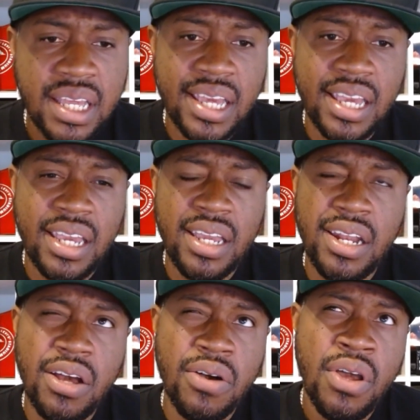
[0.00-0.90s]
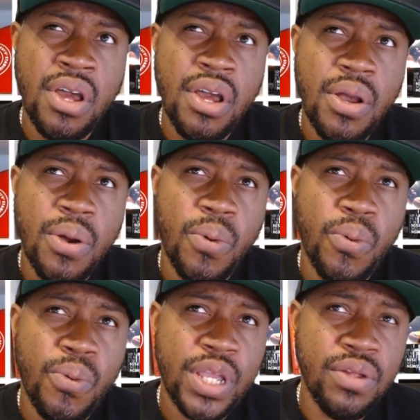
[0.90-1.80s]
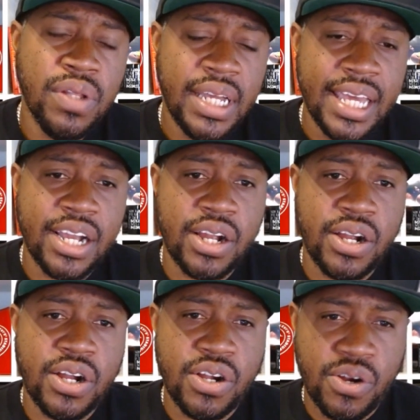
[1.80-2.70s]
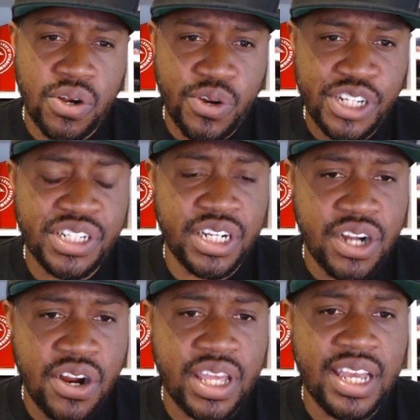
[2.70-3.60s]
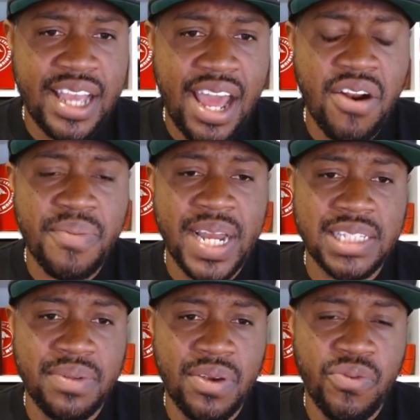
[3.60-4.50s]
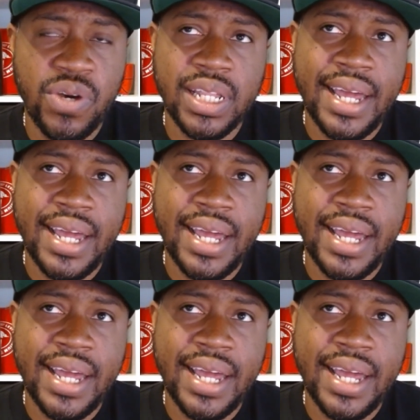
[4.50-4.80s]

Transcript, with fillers: you know, when you look at Christian Kirk, he kind of reminds me of what